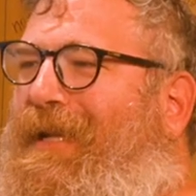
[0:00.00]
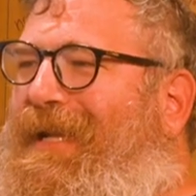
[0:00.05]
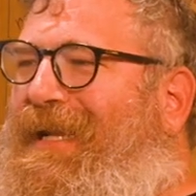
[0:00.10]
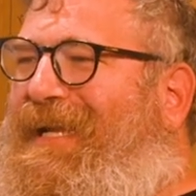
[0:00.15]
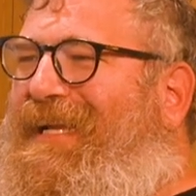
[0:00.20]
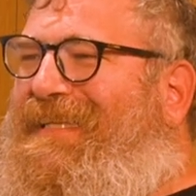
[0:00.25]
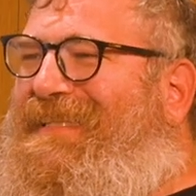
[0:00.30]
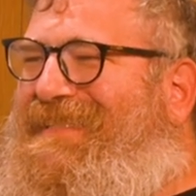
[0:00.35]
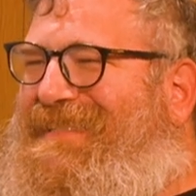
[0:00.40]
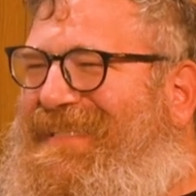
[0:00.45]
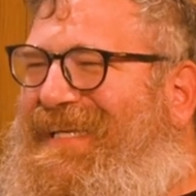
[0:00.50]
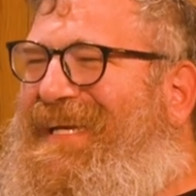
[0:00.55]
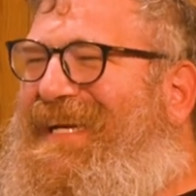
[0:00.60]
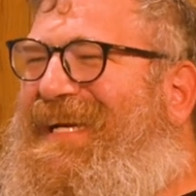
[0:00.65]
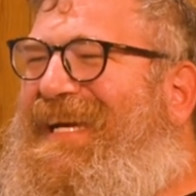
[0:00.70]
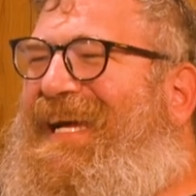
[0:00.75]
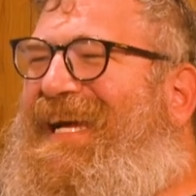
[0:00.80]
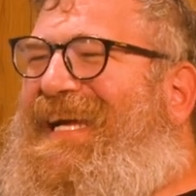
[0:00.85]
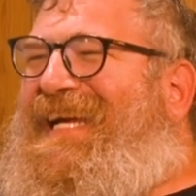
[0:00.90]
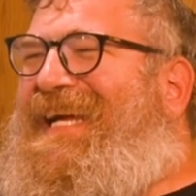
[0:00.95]
is.
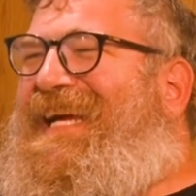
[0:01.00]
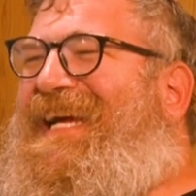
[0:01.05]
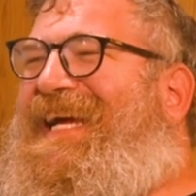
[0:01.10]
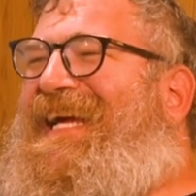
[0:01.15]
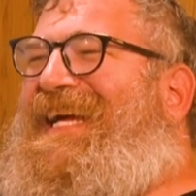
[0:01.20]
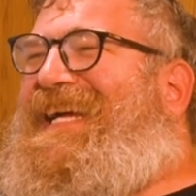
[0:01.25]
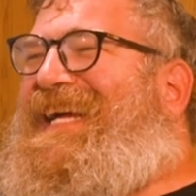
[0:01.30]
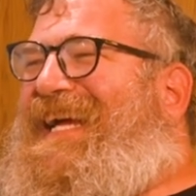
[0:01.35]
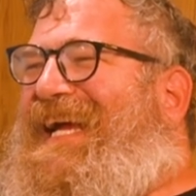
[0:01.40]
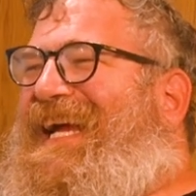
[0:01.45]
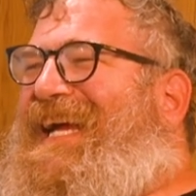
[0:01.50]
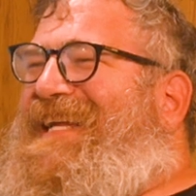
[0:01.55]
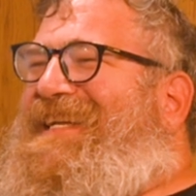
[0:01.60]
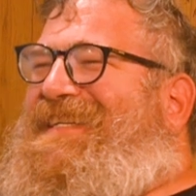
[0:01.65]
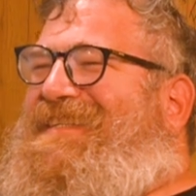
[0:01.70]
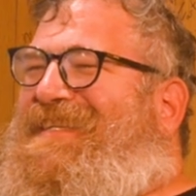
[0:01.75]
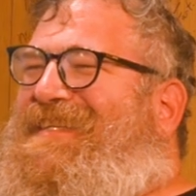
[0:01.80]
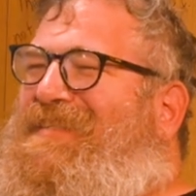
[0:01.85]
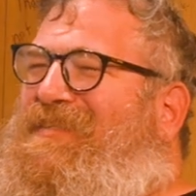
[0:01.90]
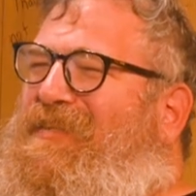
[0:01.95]
Yeah.
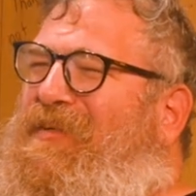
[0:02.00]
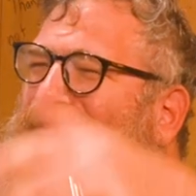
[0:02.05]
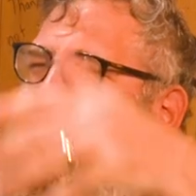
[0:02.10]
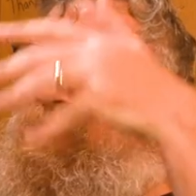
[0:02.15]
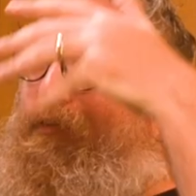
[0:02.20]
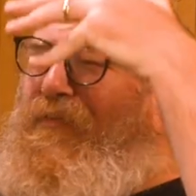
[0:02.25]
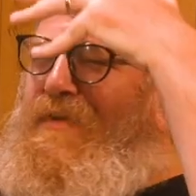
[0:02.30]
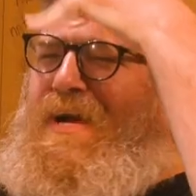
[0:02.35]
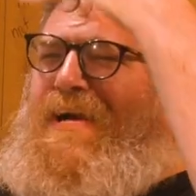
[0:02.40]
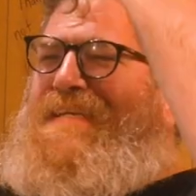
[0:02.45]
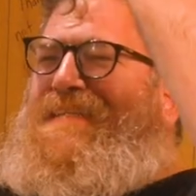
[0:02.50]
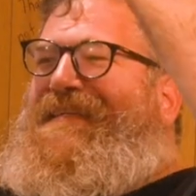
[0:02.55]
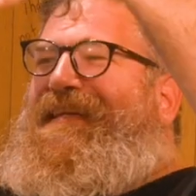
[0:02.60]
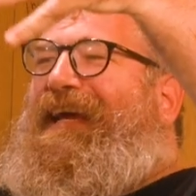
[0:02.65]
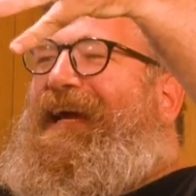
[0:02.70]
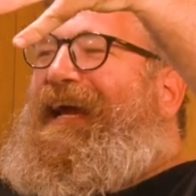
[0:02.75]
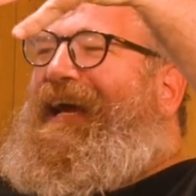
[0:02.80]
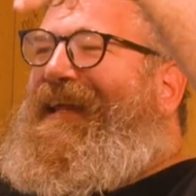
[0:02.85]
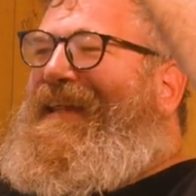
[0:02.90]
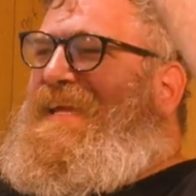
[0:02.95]
And this dude in a
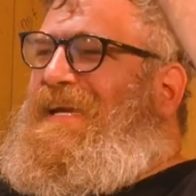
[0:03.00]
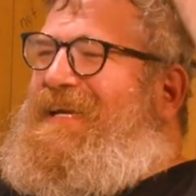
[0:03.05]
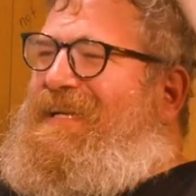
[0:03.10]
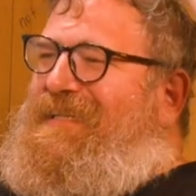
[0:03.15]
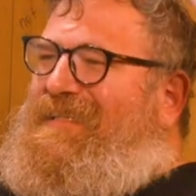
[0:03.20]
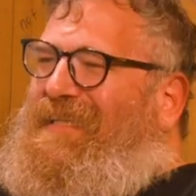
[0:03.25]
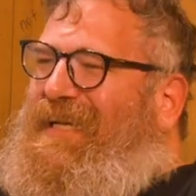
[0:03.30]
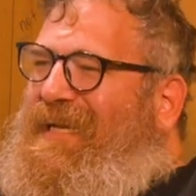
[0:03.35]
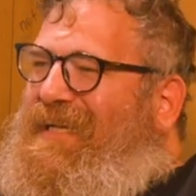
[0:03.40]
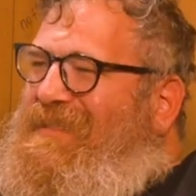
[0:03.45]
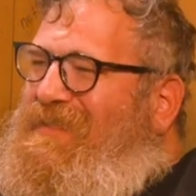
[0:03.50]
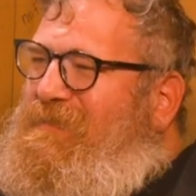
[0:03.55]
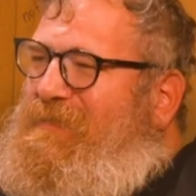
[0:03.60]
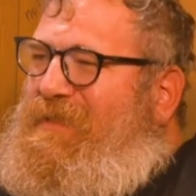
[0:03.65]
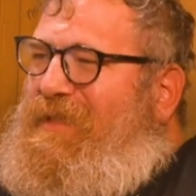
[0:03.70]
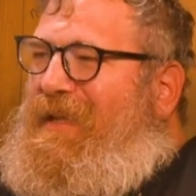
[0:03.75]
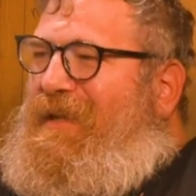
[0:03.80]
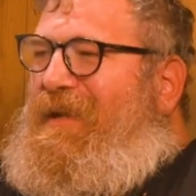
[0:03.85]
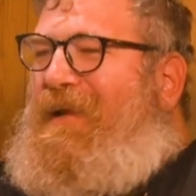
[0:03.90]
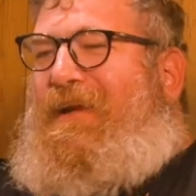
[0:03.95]
Rasta hat attacks him,
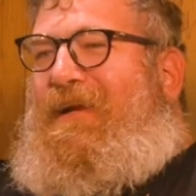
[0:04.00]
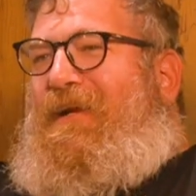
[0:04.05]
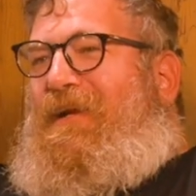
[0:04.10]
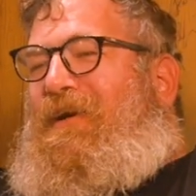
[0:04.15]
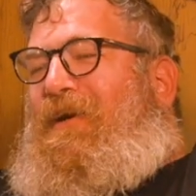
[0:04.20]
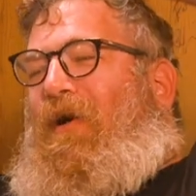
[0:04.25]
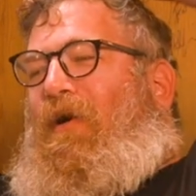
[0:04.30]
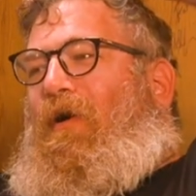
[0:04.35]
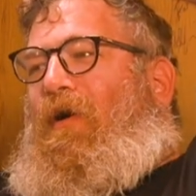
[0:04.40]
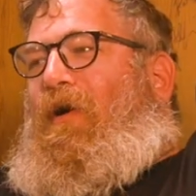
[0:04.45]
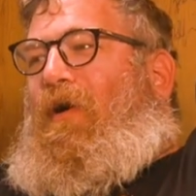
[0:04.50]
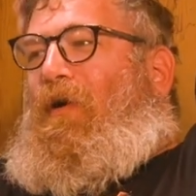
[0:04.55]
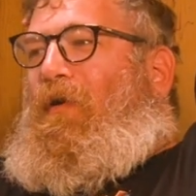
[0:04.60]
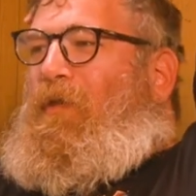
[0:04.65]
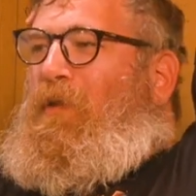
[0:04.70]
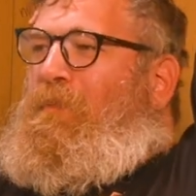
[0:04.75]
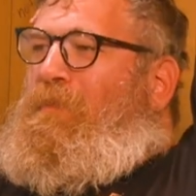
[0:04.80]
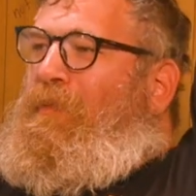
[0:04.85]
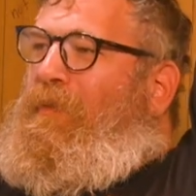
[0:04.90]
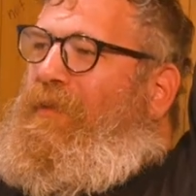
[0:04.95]
and then all
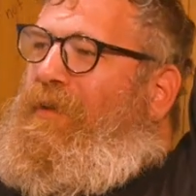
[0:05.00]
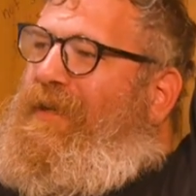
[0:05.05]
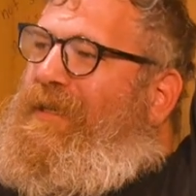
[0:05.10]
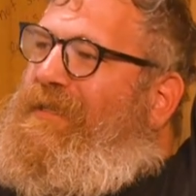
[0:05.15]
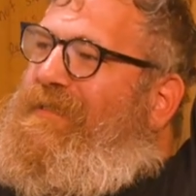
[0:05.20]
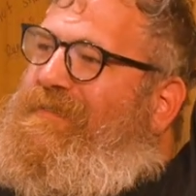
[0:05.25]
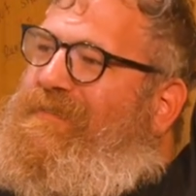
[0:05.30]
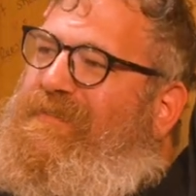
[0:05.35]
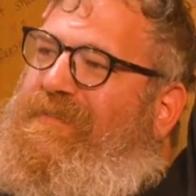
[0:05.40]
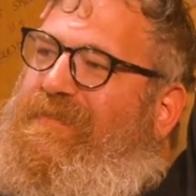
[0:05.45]
the boys